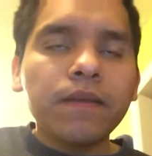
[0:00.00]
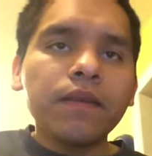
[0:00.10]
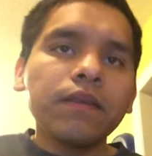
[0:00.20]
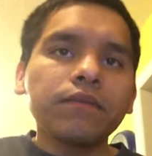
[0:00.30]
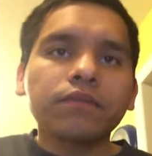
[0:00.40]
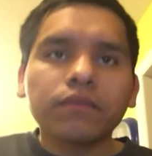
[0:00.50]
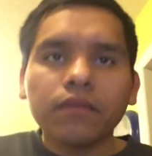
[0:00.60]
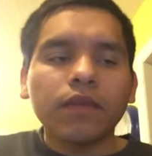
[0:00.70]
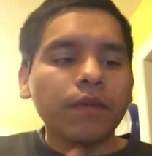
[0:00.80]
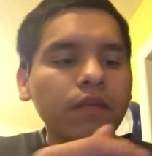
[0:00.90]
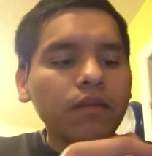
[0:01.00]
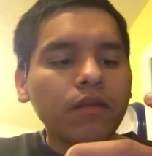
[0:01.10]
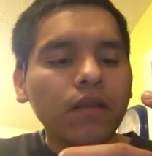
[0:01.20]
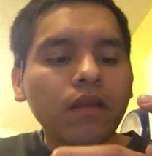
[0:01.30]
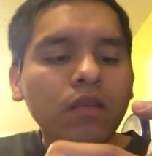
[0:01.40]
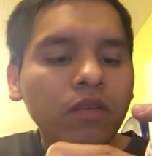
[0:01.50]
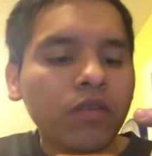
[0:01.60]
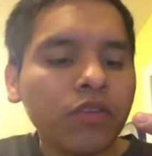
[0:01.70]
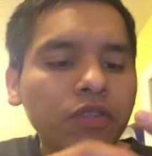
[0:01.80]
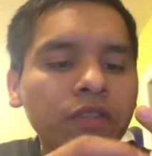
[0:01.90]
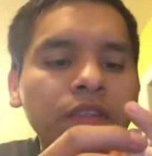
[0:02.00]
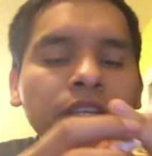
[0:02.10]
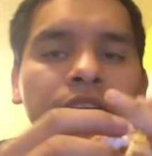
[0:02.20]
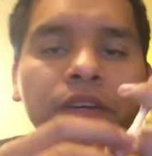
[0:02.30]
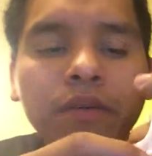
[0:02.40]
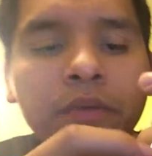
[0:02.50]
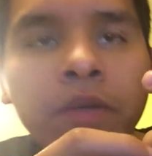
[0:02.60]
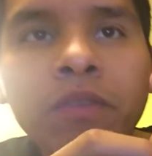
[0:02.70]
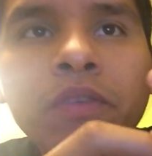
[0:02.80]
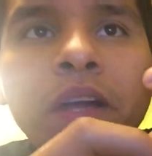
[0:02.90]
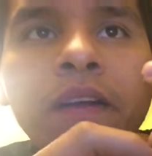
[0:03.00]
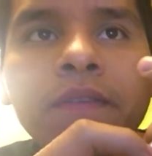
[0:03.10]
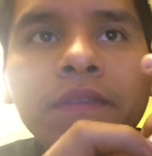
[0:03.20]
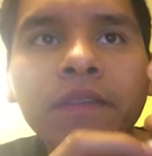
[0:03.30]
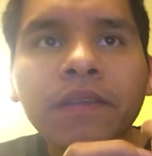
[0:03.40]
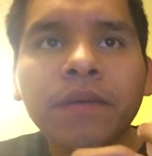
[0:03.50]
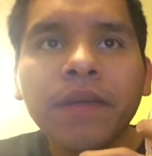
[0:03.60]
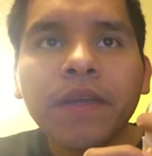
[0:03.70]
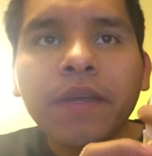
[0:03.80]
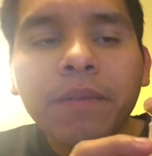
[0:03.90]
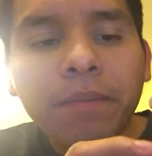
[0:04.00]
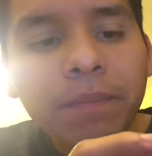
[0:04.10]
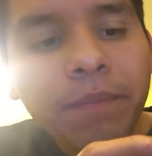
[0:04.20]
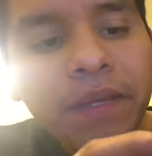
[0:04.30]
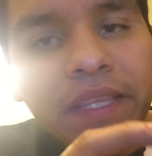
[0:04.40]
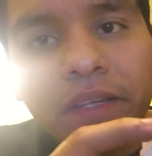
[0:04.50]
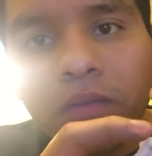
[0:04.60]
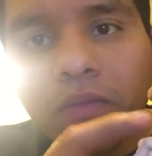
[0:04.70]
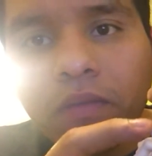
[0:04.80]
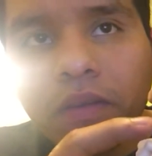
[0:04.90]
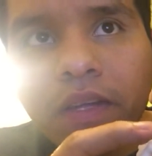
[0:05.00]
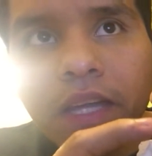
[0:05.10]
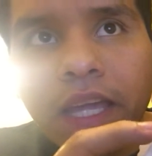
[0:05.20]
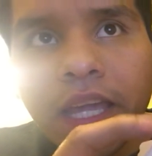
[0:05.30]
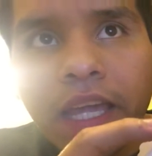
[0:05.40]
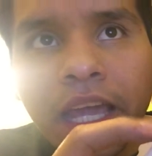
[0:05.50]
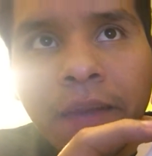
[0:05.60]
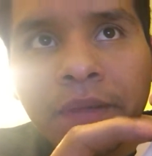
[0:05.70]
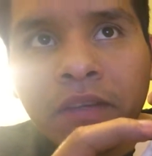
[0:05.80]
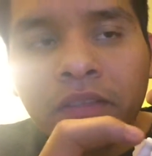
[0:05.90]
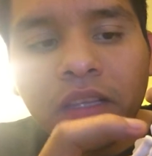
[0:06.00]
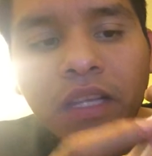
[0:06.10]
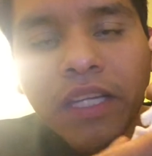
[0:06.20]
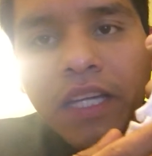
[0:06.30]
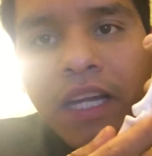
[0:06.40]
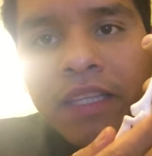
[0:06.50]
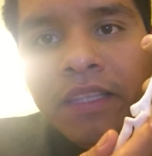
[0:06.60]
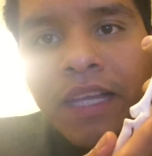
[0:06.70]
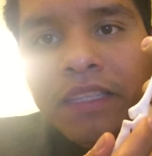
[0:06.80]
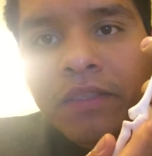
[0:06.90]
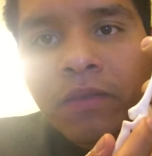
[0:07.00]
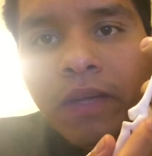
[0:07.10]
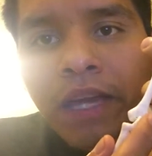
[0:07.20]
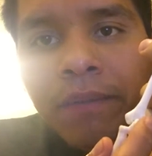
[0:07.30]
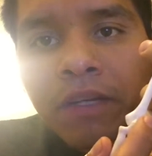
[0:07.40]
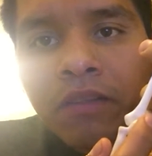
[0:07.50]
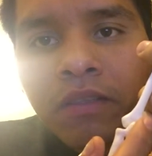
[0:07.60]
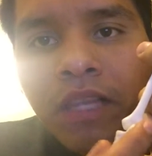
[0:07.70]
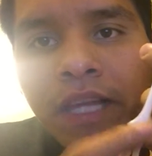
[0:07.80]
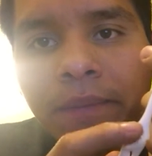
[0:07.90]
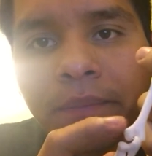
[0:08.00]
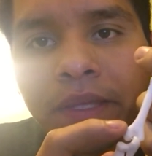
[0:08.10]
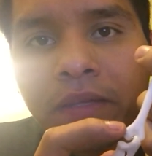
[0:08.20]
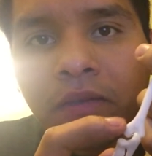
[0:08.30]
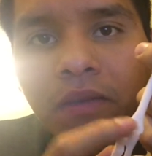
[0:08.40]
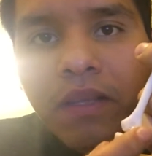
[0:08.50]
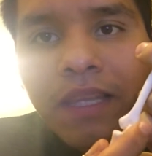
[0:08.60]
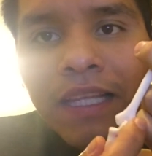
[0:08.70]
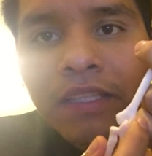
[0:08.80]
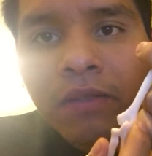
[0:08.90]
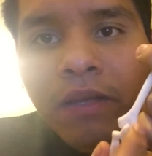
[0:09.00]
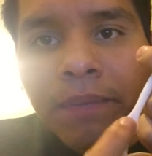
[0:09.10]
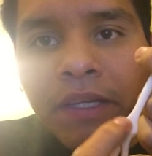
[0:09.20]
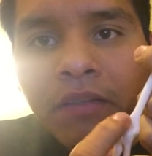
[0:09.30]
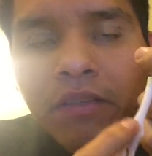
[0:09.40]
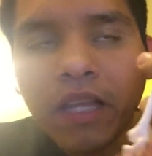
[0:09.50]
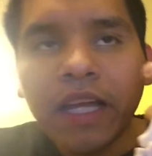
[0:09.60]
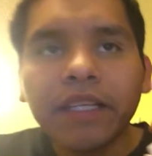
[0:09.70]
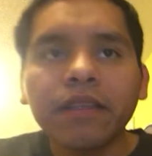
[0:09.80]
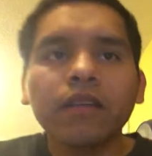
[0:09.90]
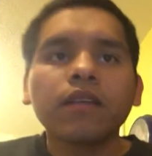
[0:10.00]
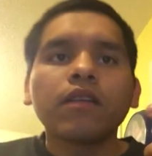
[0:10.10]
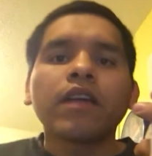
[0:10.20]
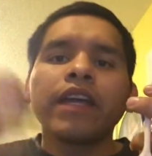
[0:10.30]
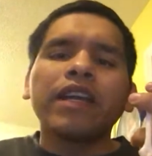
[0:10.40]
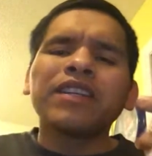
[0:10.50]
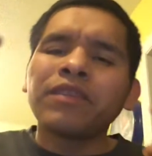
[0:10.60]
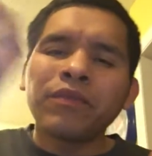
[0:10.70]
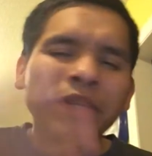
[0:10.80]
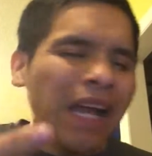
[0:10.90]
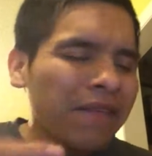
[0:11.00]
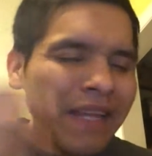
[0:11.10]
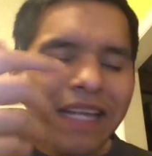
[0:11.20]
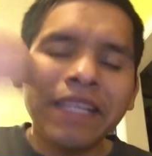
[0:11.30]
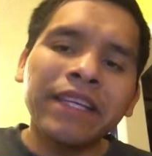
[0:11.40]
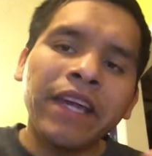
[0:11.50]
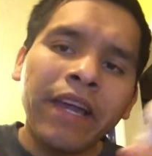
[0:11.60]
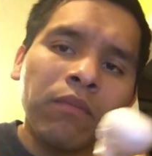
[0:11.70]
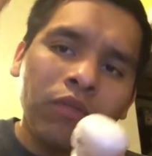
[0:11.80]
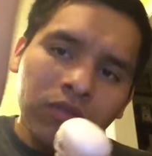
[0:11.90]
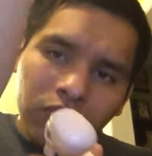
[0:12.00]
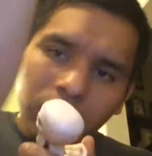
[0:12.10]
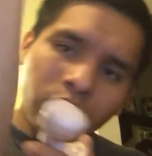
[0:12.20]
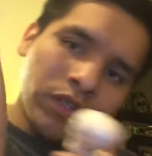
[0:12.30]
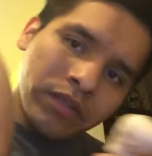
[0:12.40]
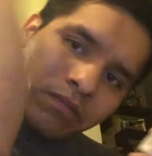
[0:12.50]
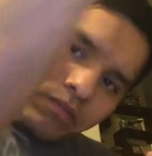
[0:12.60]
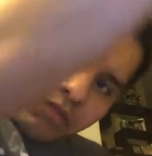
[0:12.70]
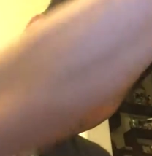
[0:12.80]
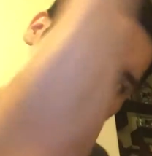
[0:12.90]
Yeah, I mean, of course, in here we also have the medial epicondyli and the lateral epicondyli. Medial, lateral epicondyli. We have that in the elbows where the